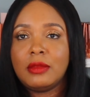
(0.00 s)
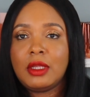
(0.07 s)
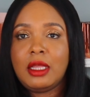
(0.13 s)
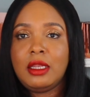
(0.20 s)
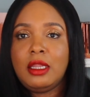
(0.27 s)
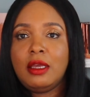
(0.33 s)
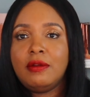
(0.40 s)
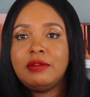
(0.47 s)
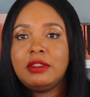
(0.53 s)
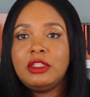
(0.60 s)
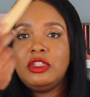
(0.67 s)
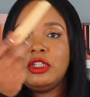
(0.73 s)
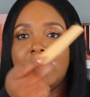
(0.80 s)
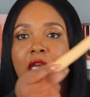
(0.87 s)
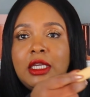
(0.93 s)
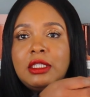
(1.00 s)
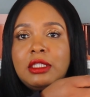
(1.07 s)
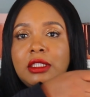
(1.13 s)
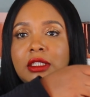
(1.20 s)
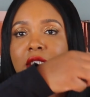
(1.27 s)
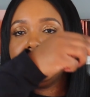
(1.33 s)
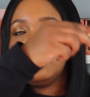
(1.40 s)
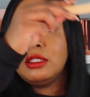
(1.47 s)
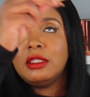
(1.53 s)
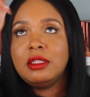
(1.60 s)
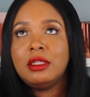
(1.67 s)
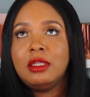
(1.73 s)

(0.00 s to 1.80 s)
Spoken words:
I love to just,